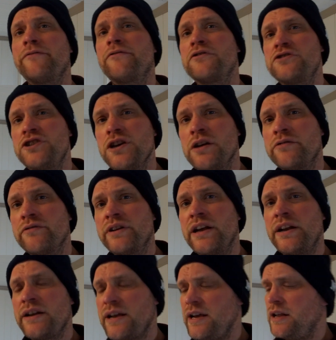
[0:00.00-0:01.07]
for children?
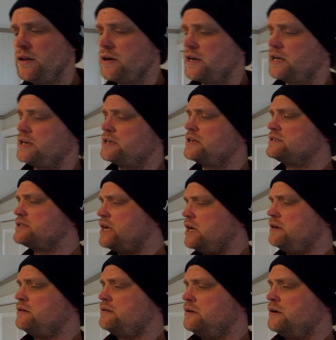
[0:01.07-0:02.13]
And they look at it and
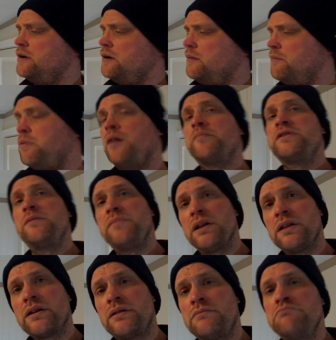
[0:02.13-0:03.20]
said, Bob the
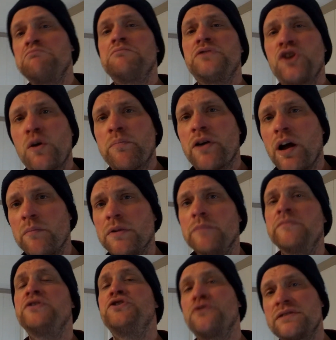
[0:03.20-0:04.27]
Builder, no problem,
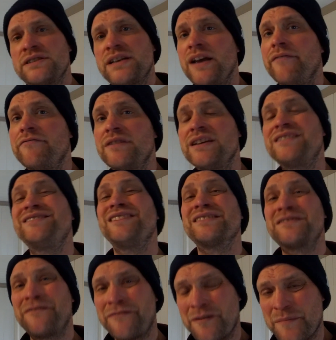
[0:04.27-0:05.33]
you're safe. It's
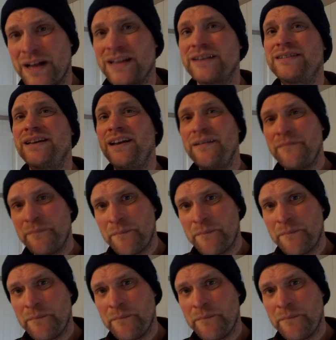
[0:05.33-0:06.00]
just a formality.